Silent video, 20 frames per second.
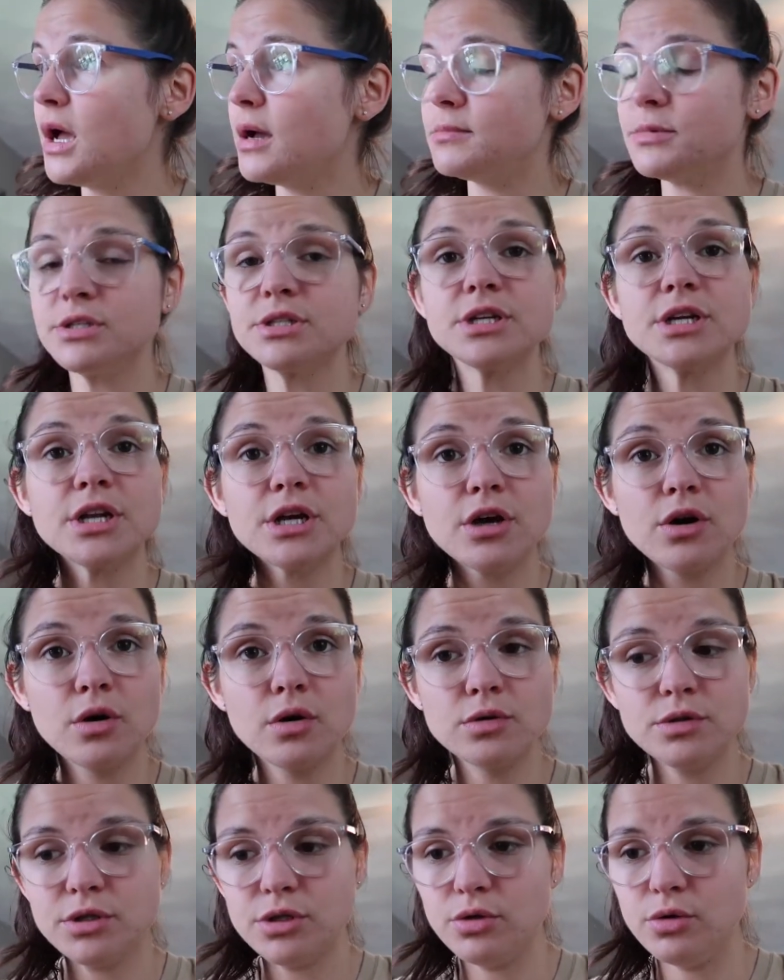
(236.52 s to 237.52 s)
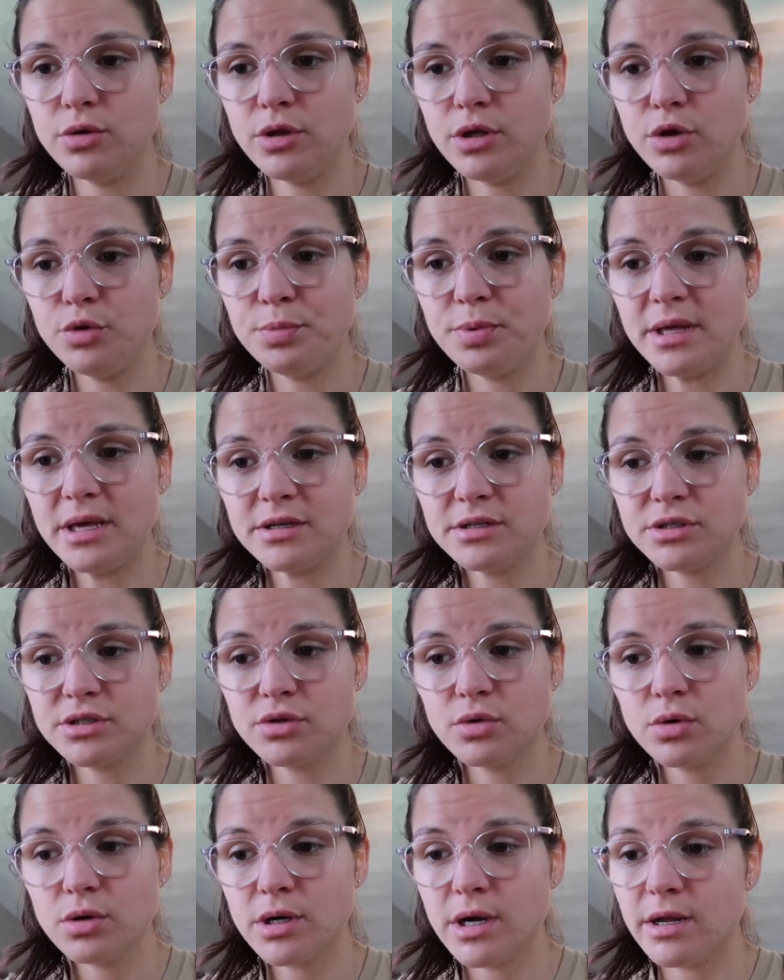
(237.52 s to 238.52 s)
I'm just going to go to the UPS
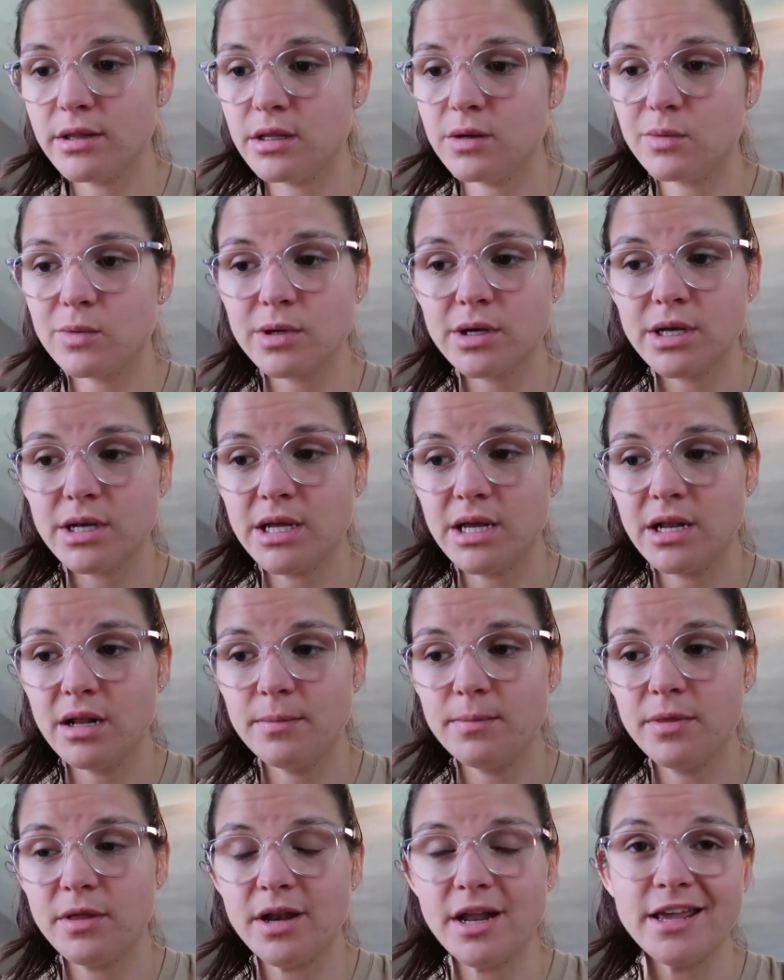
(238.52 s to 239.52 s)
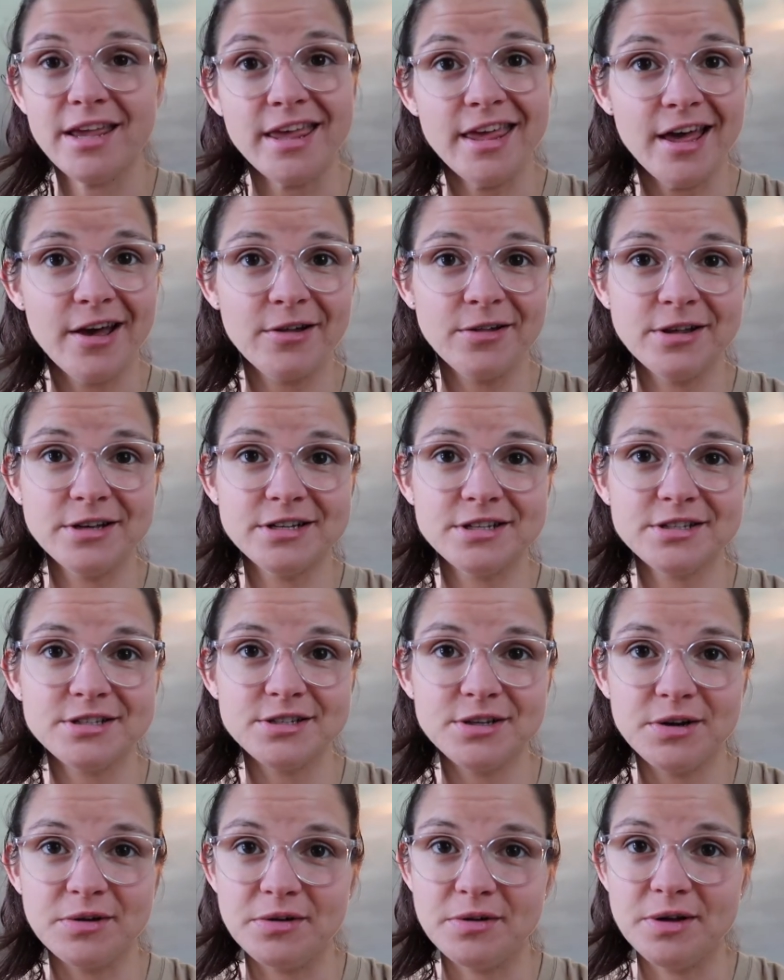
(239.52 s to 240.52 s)
store, and then we're going to hit up the Nike outlet.
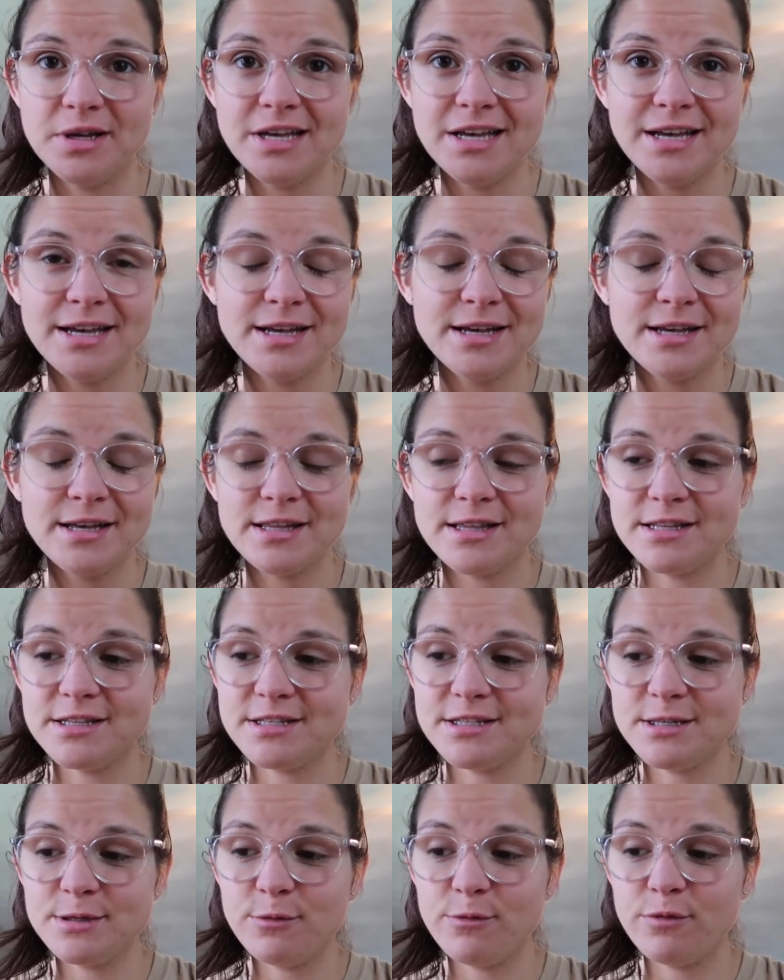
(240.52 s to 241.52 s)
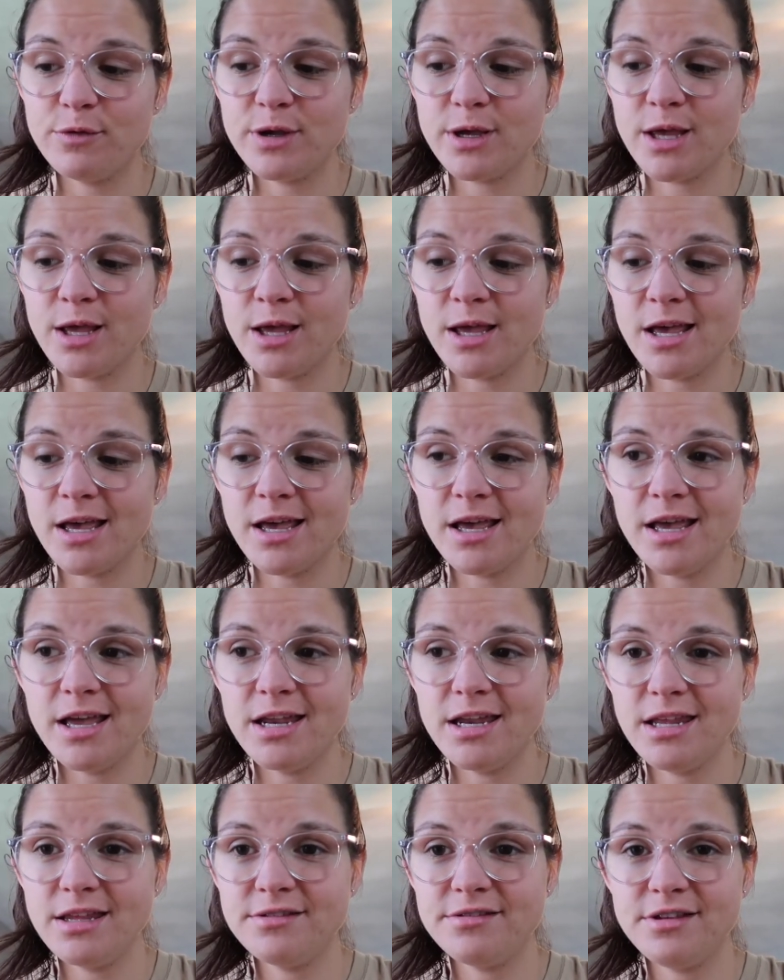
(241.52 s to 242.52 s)
So let's see if we can get
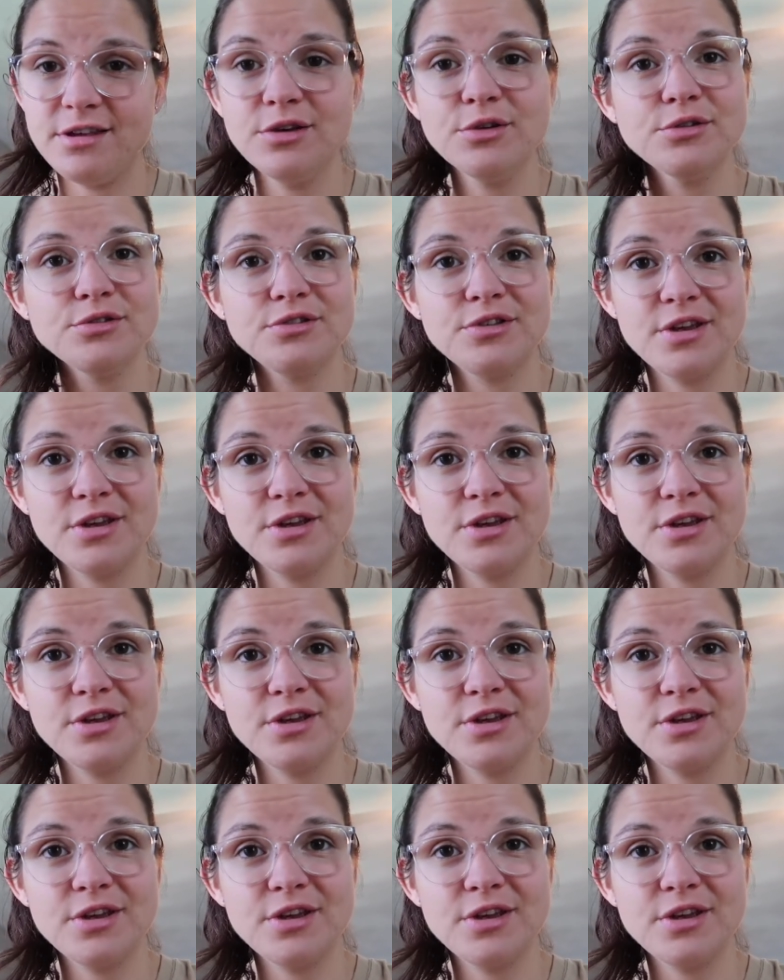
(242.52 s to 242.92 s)
any steals